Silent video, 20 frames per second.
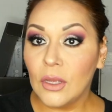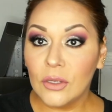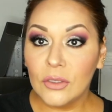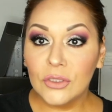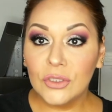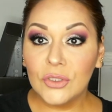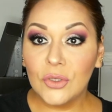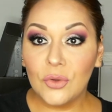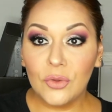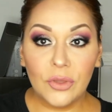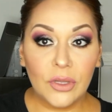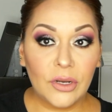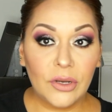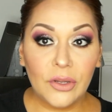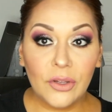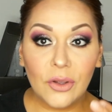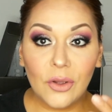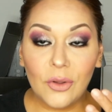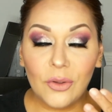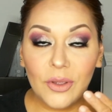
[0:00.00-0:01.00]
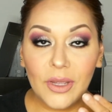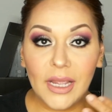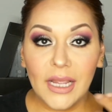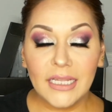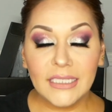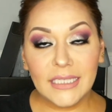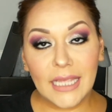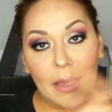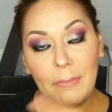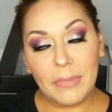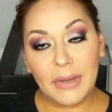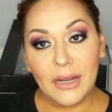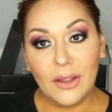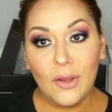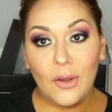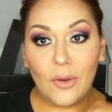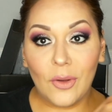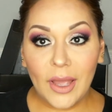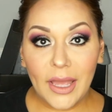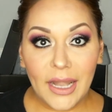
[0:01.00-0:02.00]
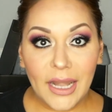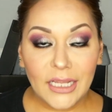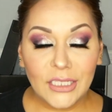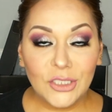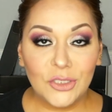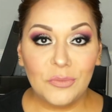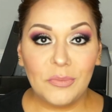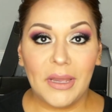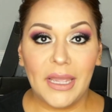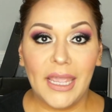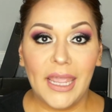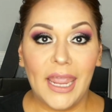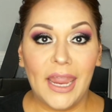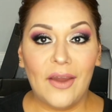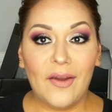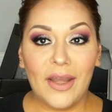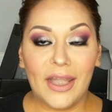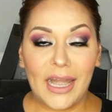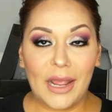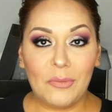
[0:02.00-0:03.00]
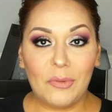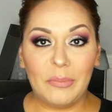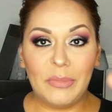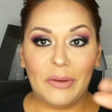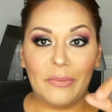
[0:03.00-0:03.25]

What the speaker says: So there you go, you guys. I'm going to go ahead and do my hair, and I will be